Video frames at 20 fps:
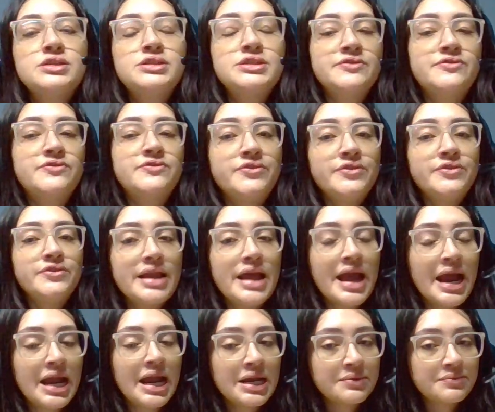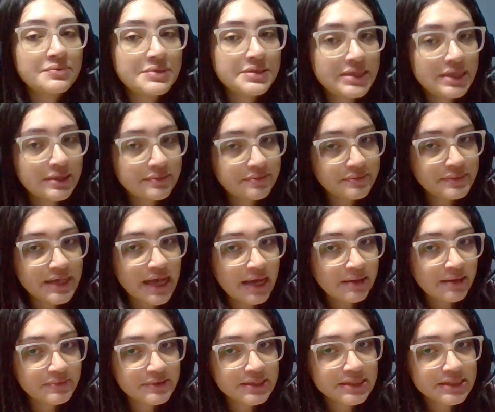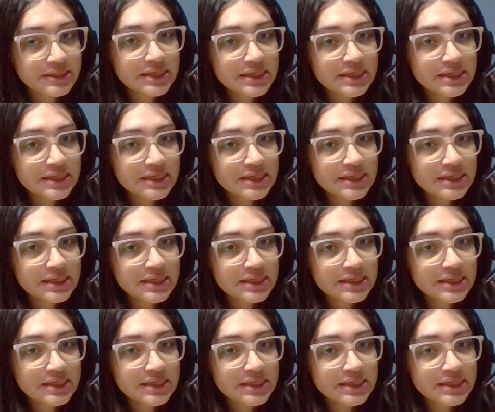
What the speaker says: different item tip types.